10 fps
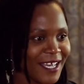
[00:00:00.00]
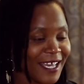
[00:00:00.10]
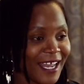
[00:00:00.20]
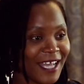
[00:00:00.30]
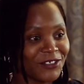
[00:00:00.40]

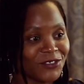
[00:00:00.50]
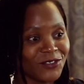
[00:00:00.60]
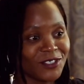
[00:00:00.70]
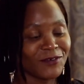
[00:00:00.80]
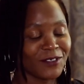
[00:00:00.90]
and I had to
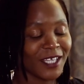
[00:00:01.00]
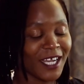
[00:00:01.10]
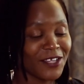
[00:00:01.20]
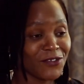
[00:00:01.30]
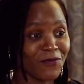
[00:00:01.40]
do different
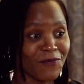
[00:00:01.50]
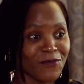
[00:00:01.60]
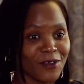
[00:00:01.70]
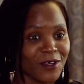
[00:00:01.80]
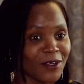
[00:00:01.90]
kinds of